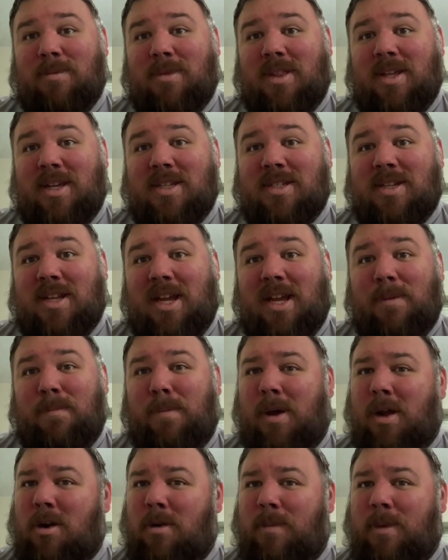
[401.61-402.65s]
things like
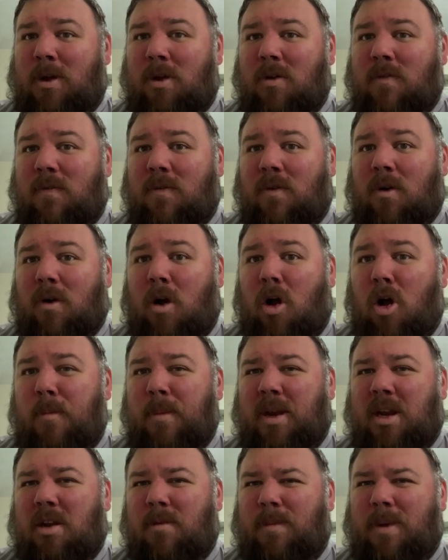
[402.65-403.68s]
buttermilk for
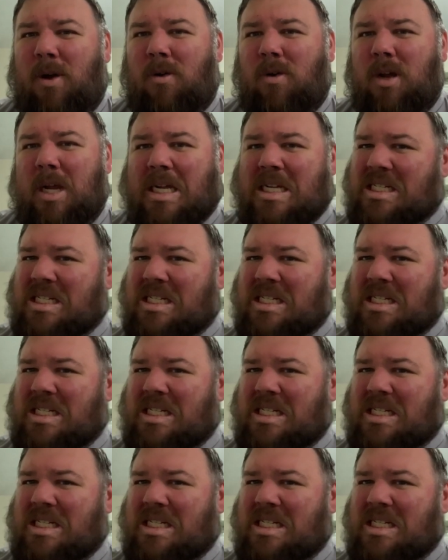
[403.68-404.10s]
almond milk.